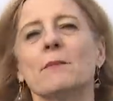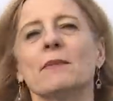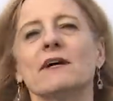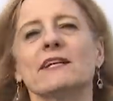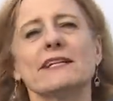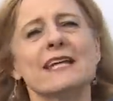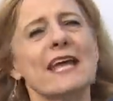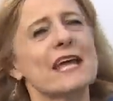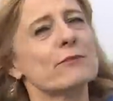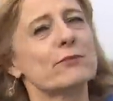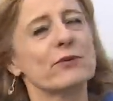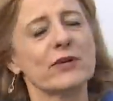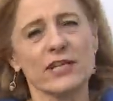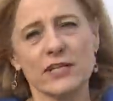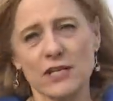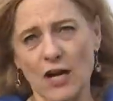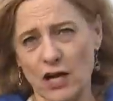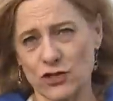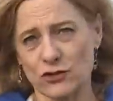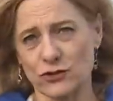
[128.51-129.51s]
but
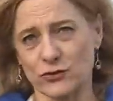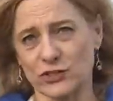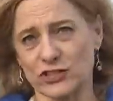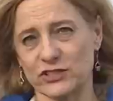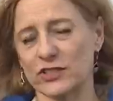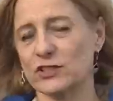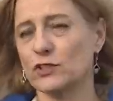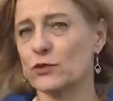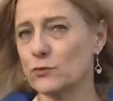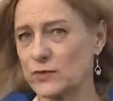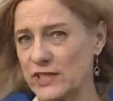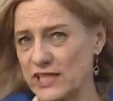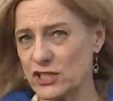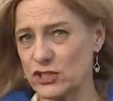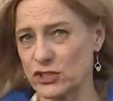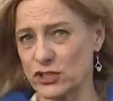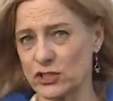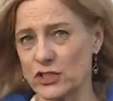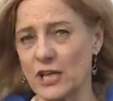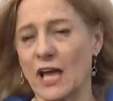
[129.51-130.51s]
neighboring countries in the
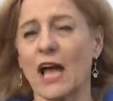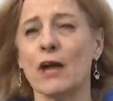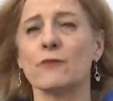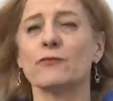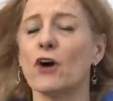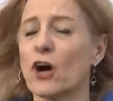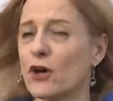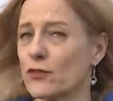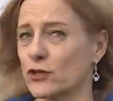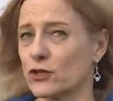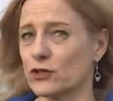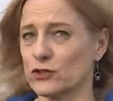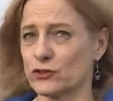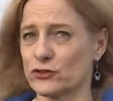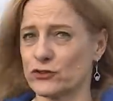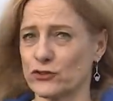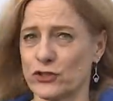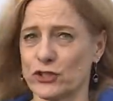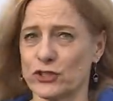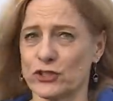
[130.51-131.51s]
region have other
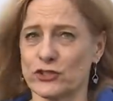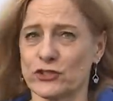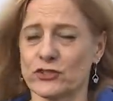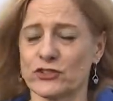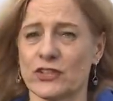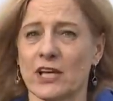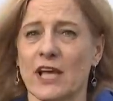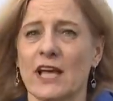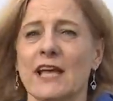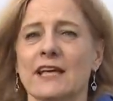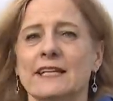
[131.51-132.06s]
concerns.